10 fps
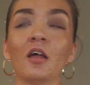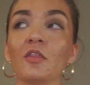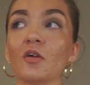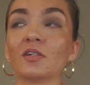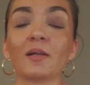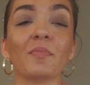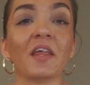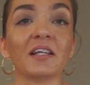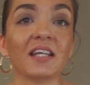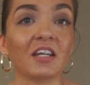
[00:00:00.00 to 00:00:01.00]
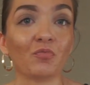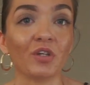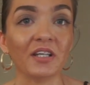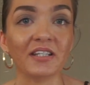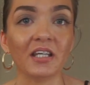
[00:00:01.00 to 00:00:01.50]
there were some things I didn't
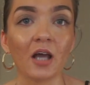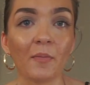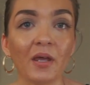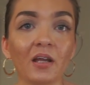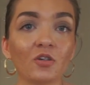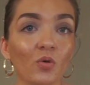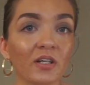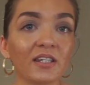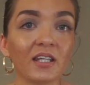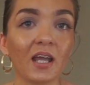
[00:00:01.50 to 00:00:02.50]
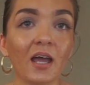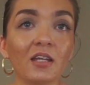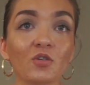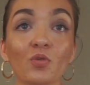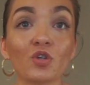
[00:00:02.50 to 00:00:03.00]
really see coming towards the
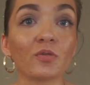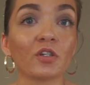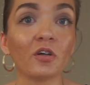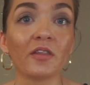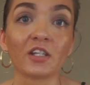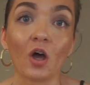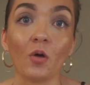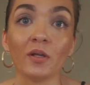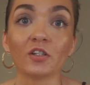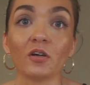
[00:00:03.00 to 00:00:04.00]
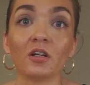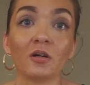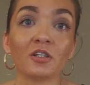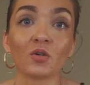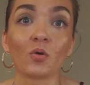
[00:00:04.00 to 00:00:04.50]
end, which was good. That's always good in
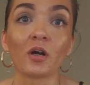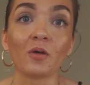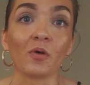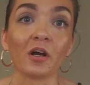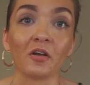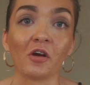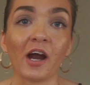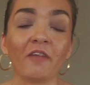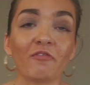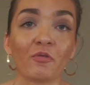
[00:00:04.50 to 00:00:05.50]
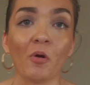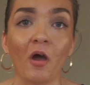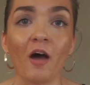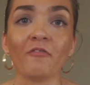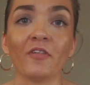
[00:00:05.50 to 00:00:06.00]
a story where you're kind of thrown
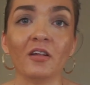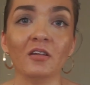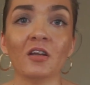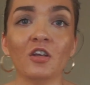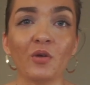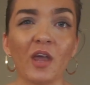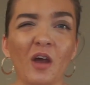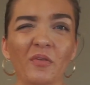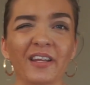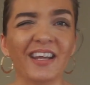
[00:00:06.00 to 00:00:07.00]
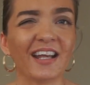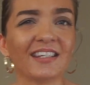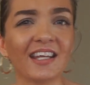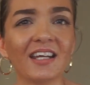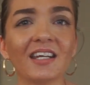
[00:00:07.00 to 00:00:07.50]
off and can't really guess
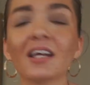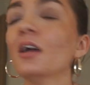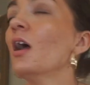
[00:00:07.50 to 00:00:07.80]
the ending.